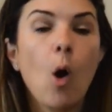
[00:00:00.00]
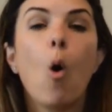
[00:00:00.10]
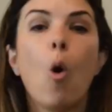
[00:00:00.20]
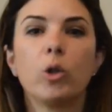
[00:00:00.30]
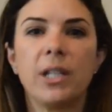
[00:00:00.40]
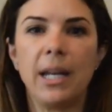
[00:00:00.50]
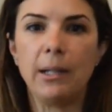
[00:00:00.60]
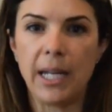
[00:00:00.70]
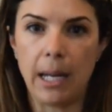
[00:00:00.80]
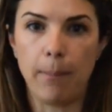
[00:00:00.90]
or
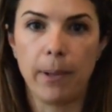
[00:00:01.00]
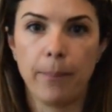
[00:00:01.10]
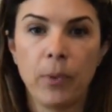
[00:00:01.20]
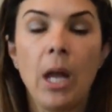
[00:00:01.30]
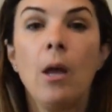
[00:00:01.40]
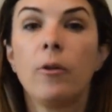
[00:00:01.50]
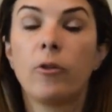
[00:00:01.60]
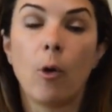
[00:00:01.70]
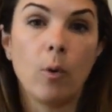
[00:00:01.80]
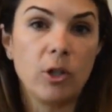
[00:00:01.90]
T deep.
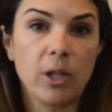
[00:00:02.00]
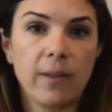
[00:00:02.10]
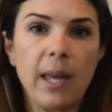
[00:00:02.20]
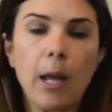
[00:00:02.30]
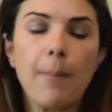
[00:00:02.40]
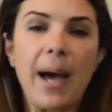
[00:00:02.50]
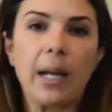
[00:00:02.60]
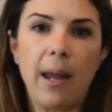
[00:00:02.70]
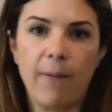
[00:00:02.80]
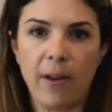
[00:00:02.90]
So just think about
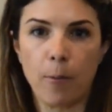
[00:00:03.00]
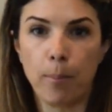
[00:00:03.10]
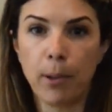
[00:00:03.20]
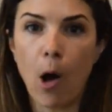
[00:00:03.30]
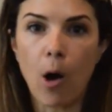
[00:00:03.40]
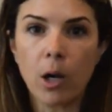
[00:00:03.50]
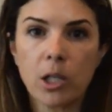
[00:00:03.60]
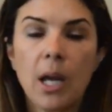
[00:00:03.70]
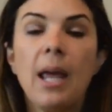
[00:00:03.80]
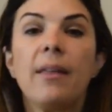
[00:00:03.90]
it, if it's blocked,